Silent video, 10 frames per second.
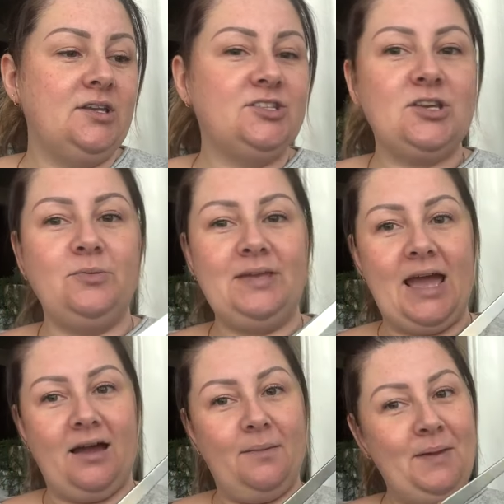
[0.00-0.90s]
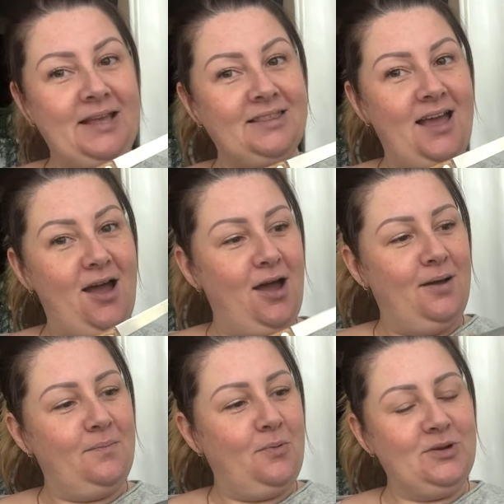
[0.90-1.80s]
So yeah, I picked that
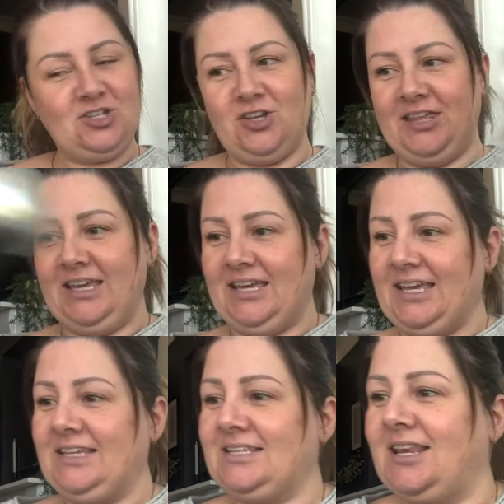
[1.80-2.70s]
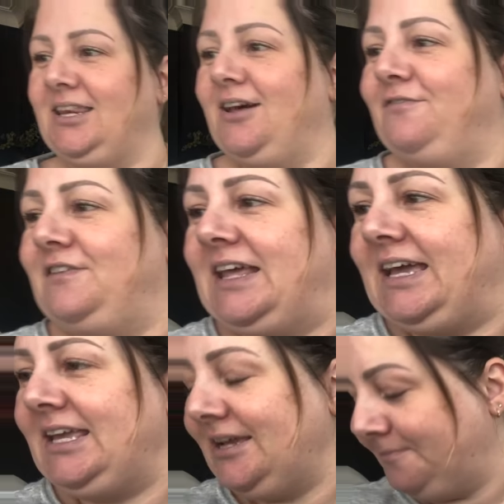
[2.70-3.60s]
up, which I think is
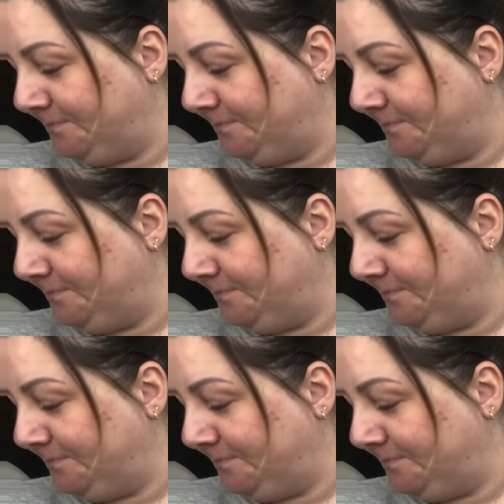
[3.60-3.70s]
lovely.